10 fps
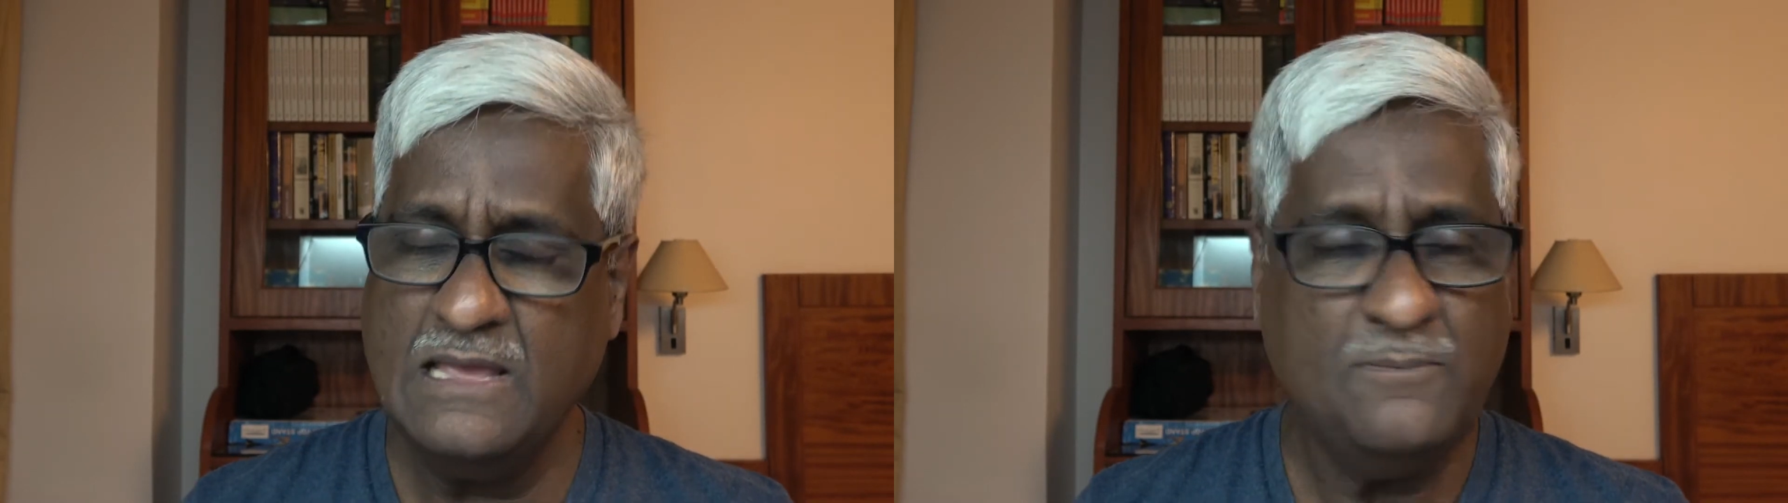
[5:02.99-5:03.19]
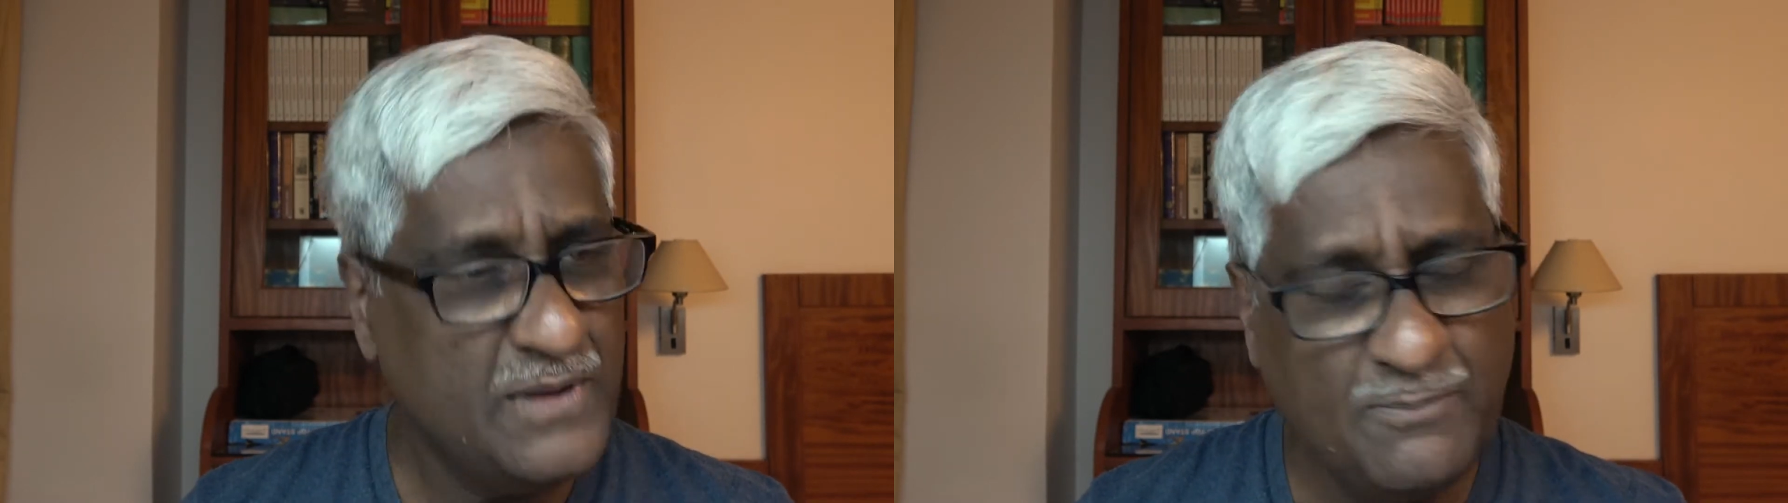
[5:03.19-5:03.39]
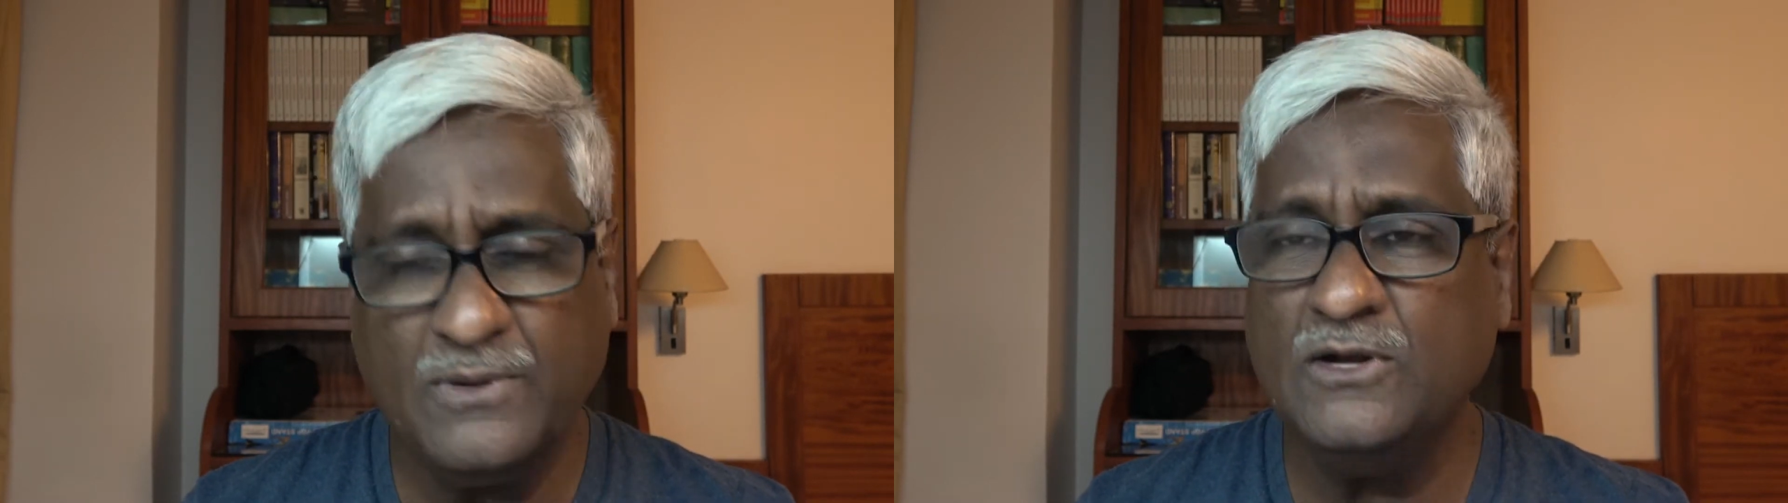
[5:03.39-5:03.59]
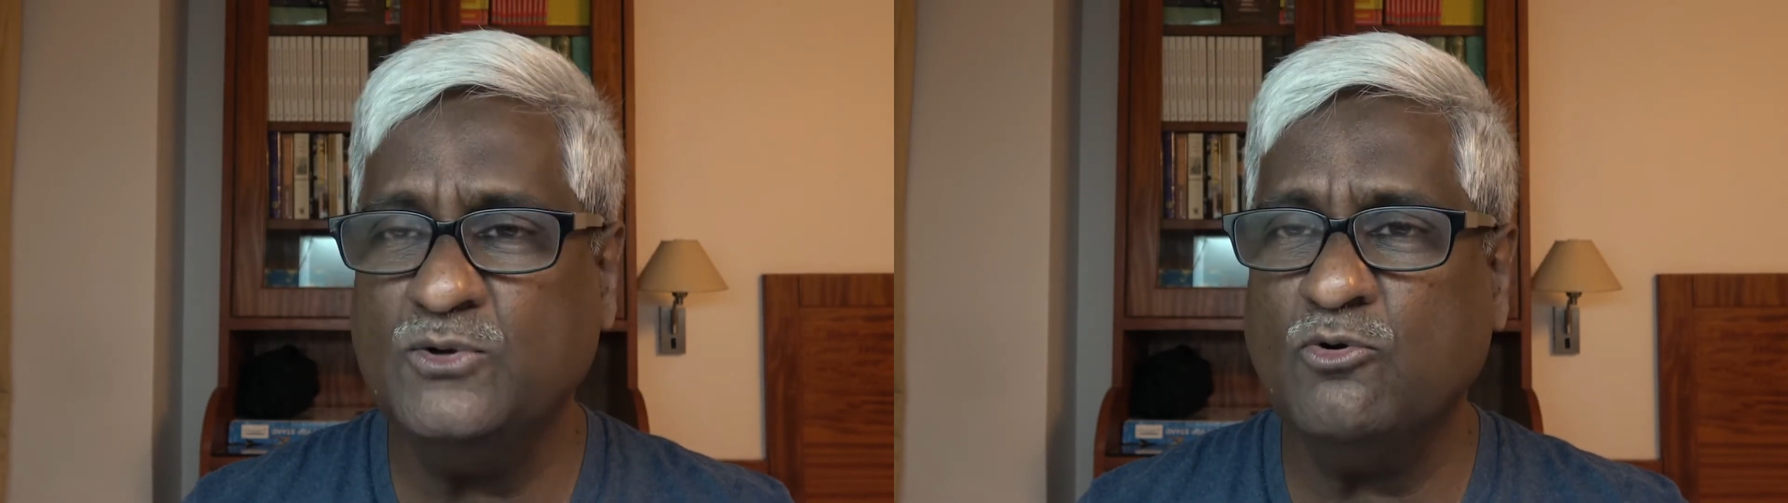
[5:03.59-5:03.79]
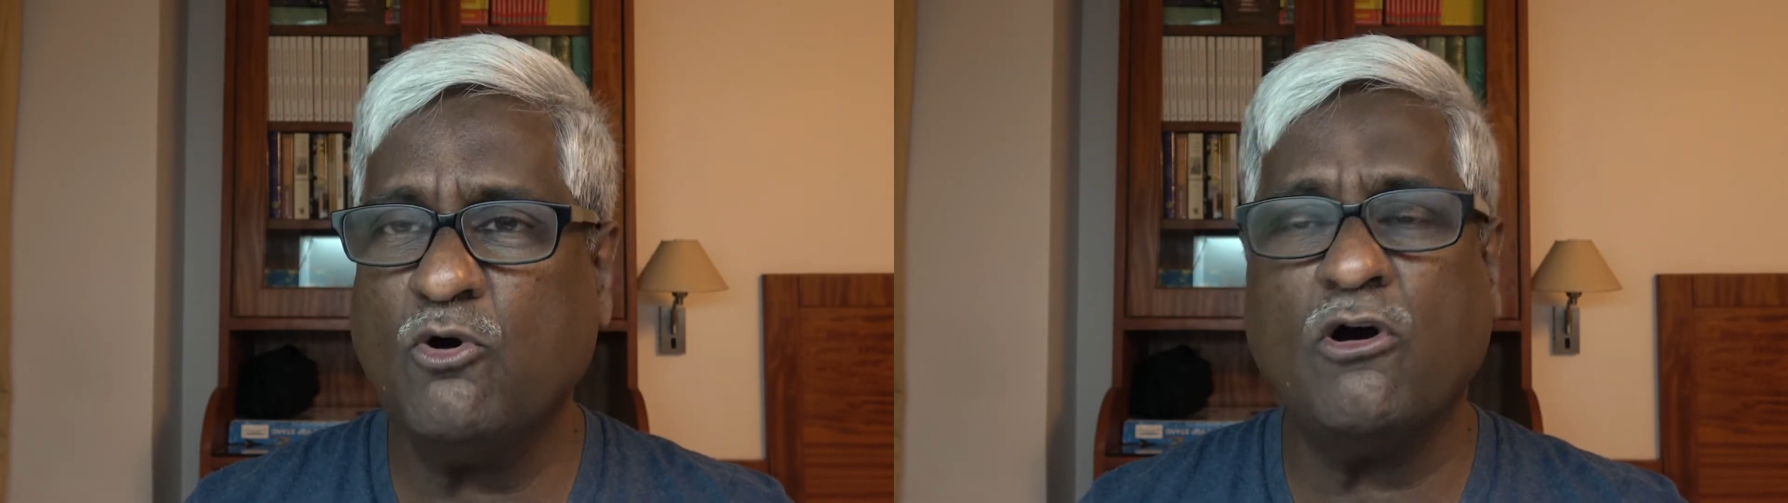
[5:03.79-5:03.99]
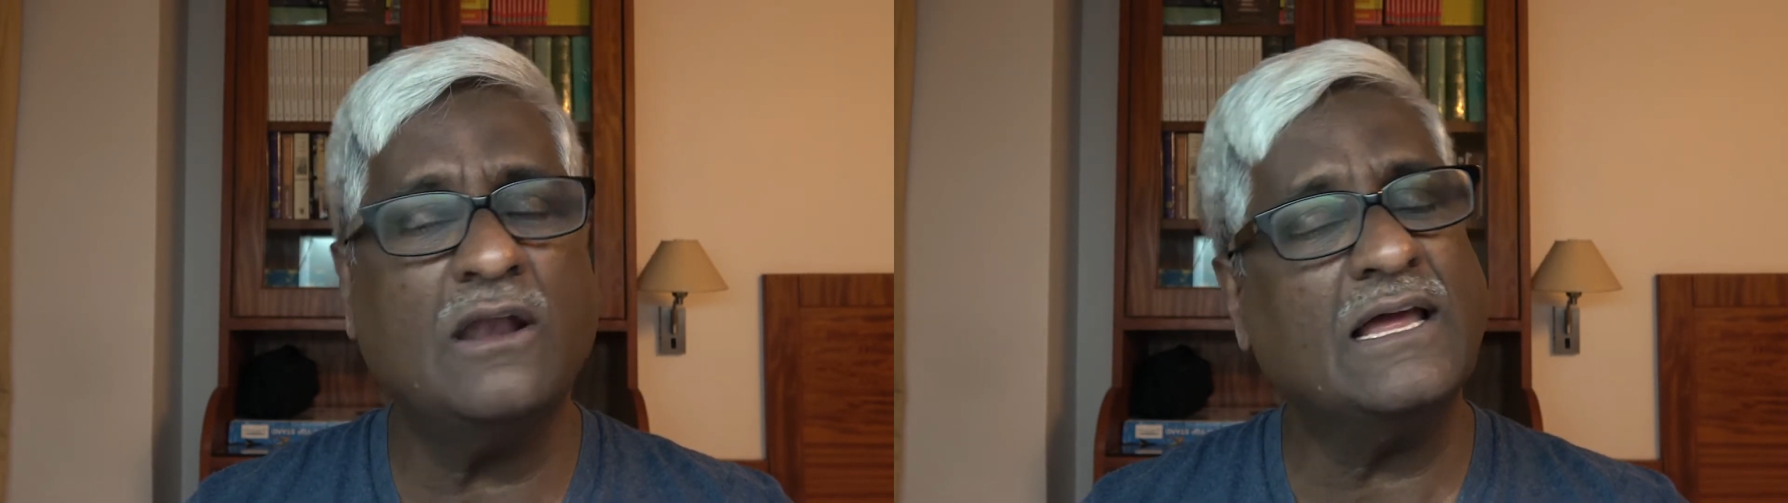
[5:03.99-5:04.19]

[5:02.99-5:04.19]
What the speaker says: People do all